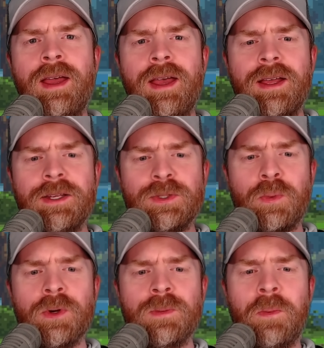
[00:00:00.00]
And it's
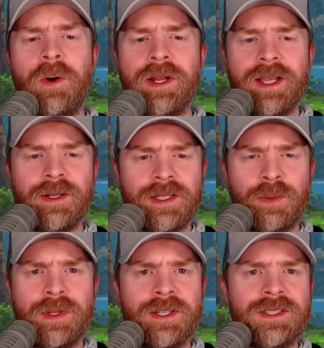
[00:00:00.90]
worth pointing out
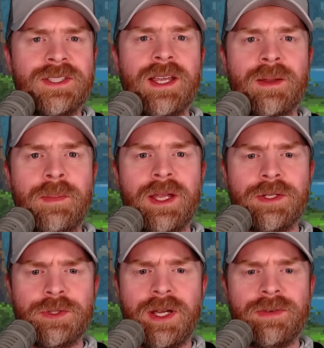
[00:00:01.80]
that with the Sega
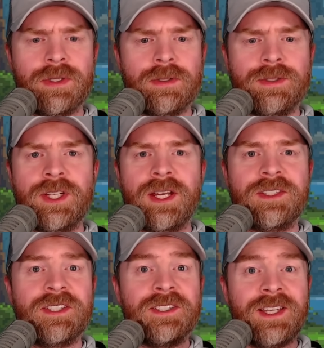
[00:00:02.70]
Mega Drive,
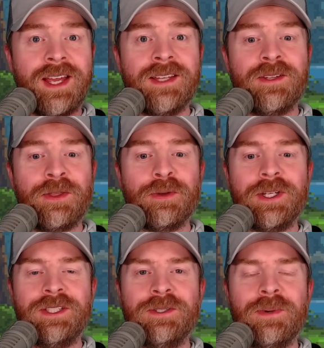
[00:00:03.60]
Genesis, and the
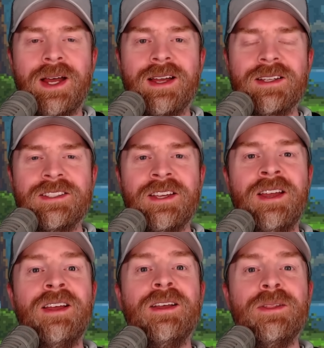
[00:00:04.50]
thirty-two X,
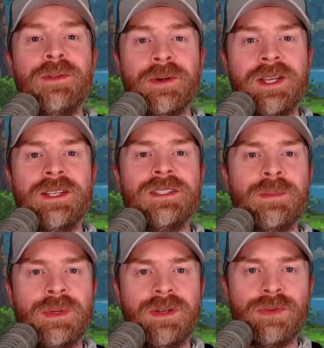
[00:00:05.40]
there is a
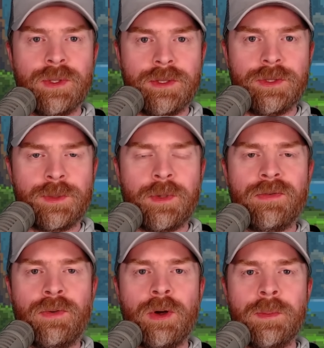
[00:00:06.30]
bit of reduced
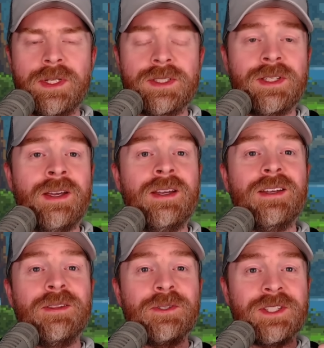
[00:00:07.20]
performance.
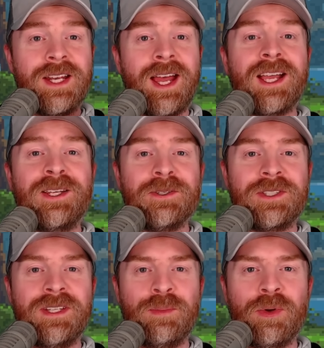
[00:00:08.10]
There's an
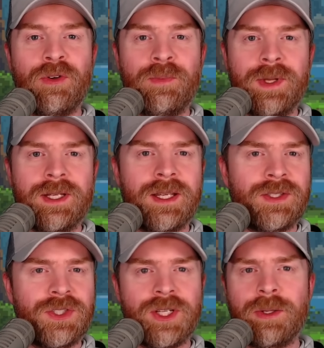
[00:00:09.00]
accuracy improvement,
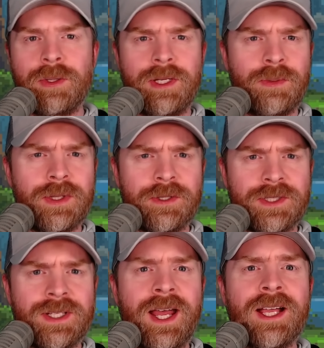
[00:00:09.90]
and generally when
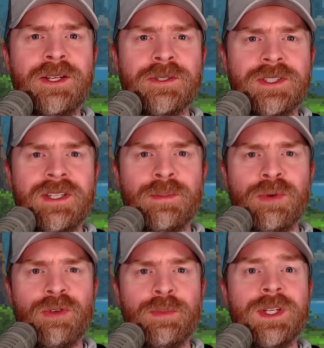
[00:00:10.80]
there's an accuracy
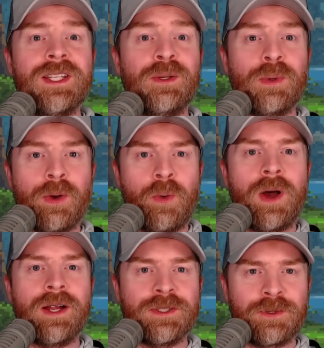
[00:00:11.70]
improvement, it
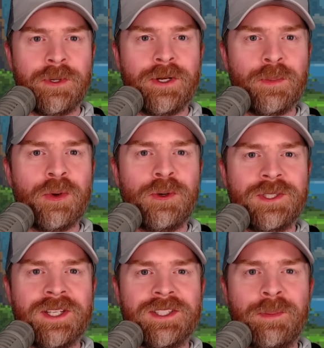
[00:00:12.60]
requires greater
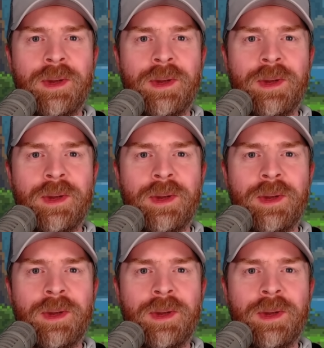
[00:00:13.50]
processing